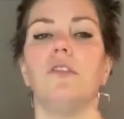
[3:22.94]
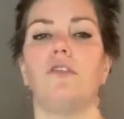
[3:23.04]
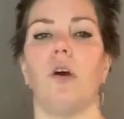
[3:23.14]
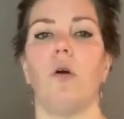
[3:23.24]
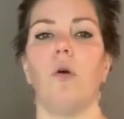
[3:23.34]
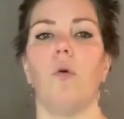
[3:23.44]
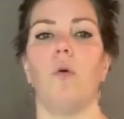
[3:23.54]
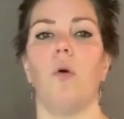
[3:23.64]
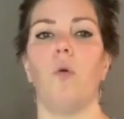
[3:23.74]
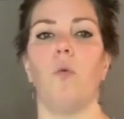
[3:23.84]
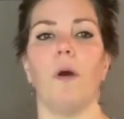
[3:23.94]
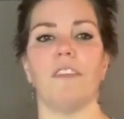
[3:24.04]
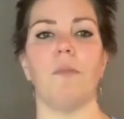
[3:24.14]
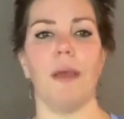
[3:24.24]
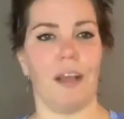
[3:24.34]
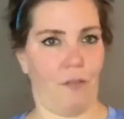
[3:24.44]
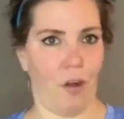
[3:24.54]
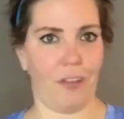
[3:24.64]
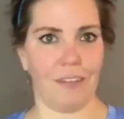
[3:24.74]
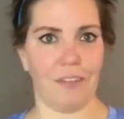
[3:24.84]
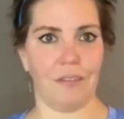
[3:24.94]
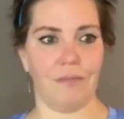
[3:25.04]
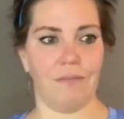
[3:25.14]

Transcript: So what's make of all this?